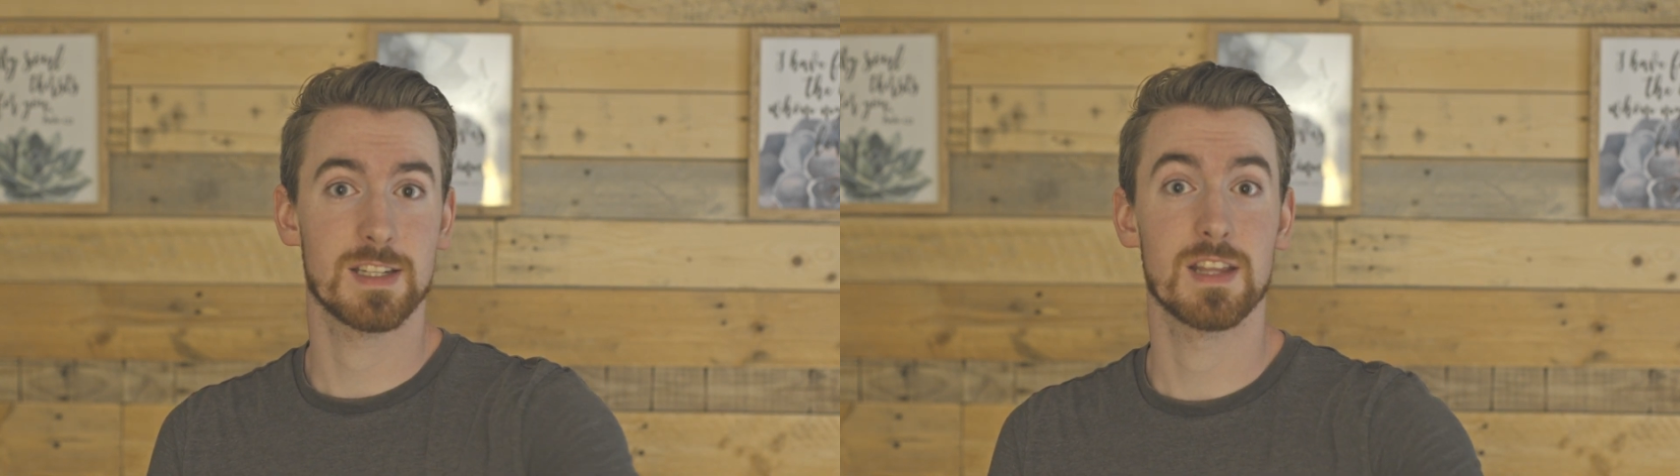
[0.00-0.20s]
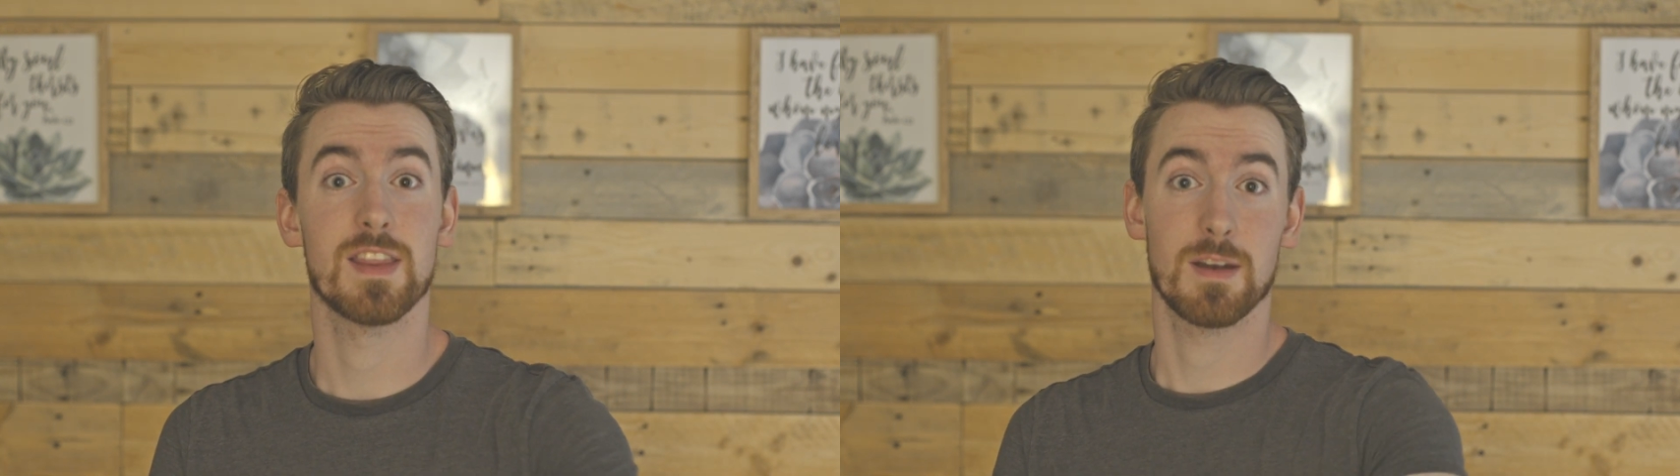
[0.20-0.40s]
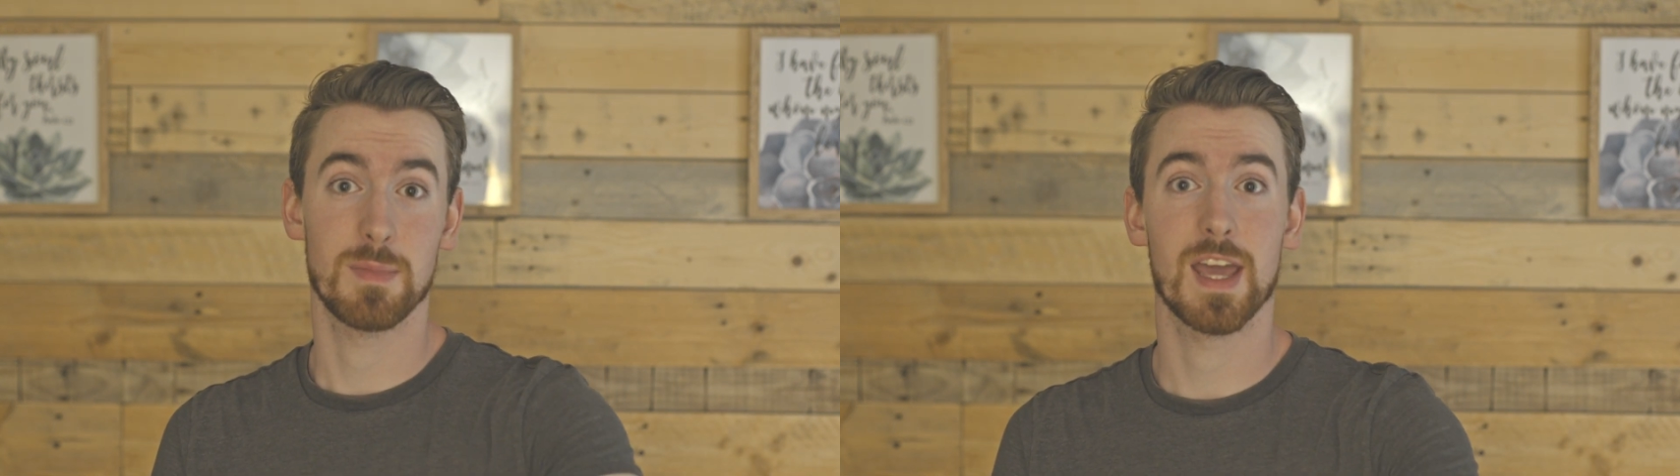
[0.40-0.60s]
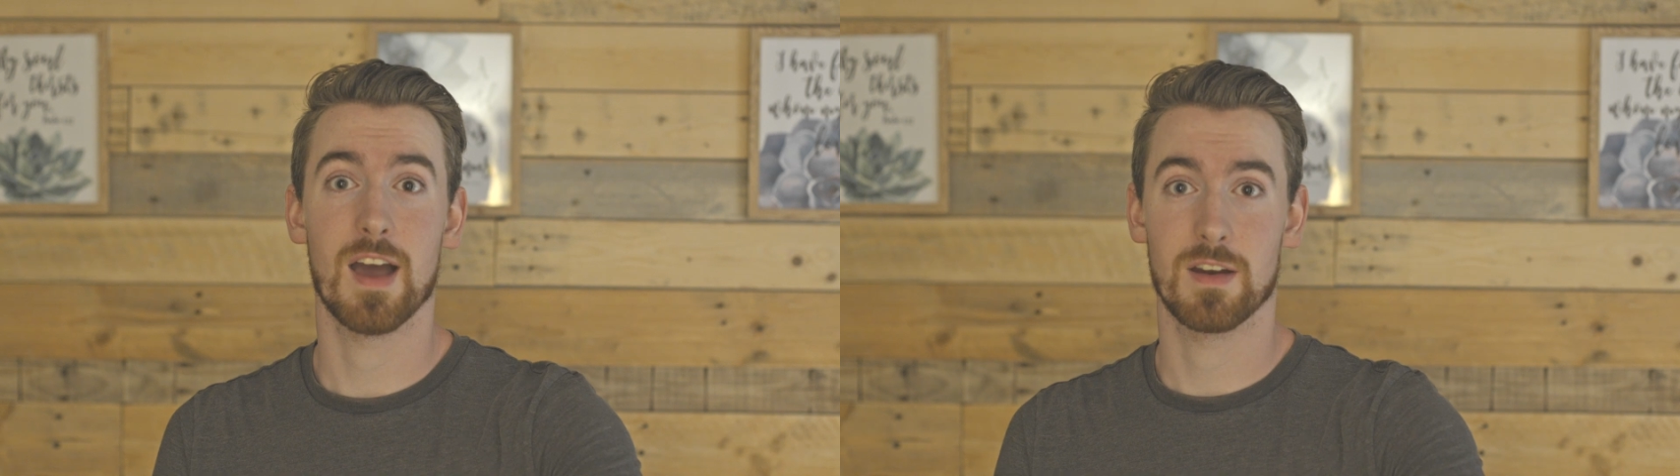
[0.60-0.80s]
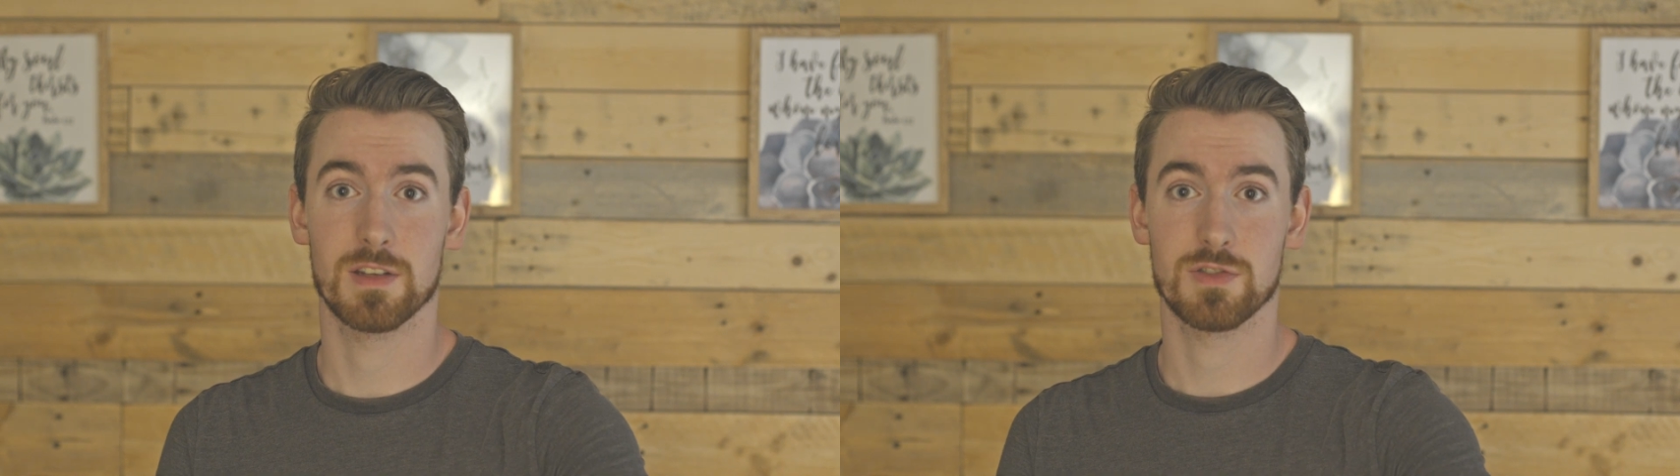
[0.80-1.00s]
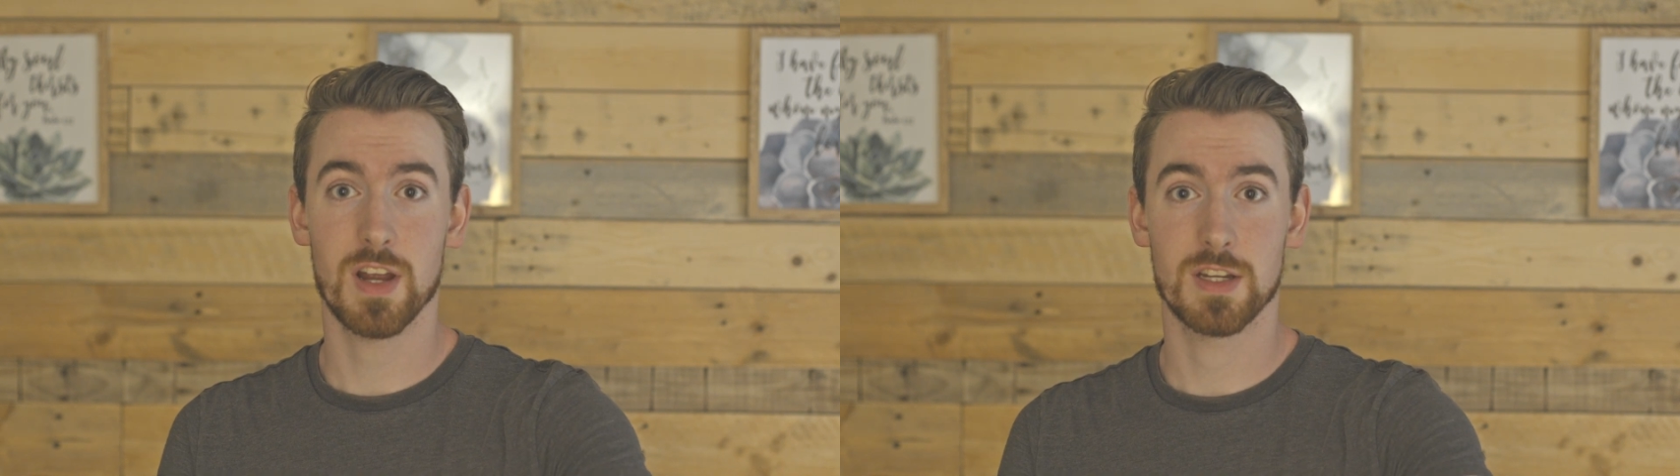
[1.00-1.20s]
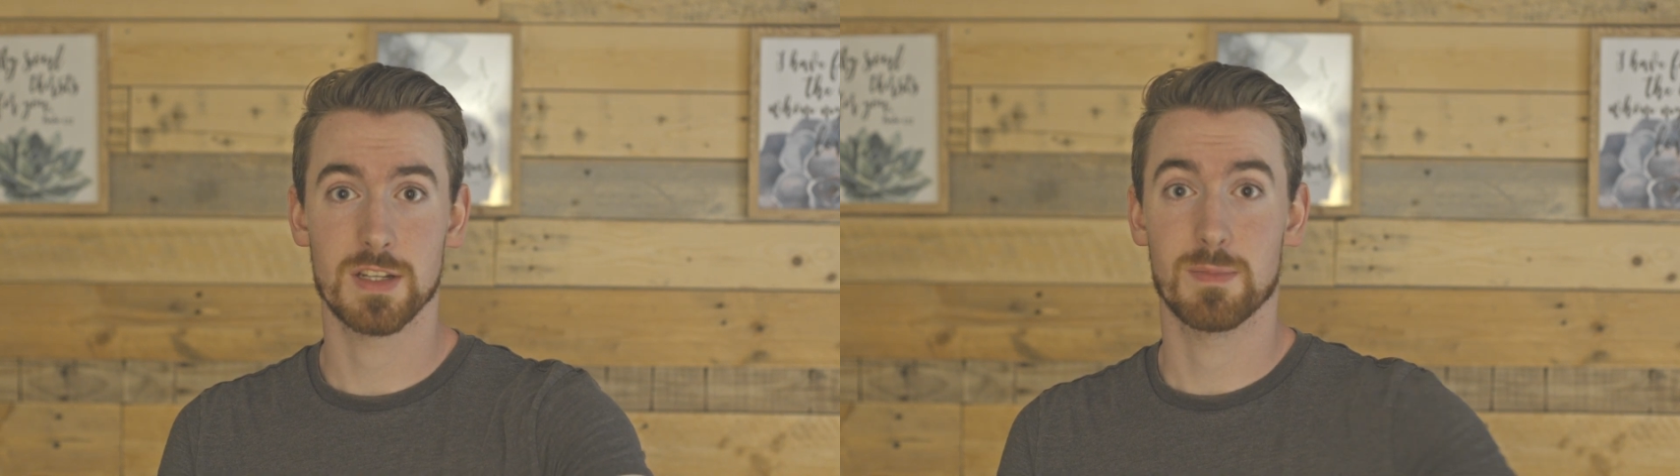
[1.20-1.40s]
to then be counted as righteous,